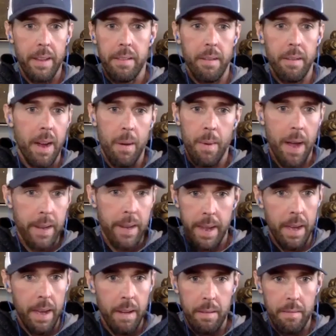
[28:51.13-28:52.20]
So I write
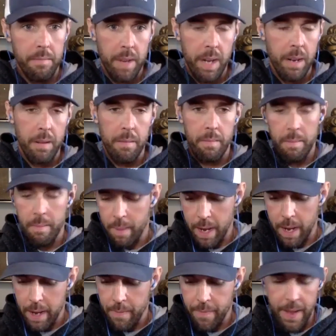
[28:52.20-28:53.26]
down, you know,
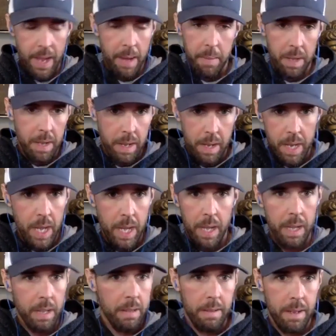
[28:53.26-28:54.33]
my family,
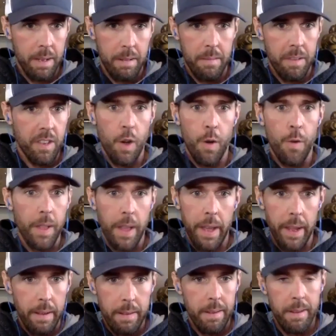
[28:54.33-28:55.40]
kids, and
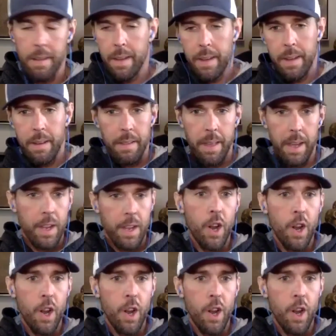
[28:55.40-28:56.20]
snowflakes. Yeah. Like, you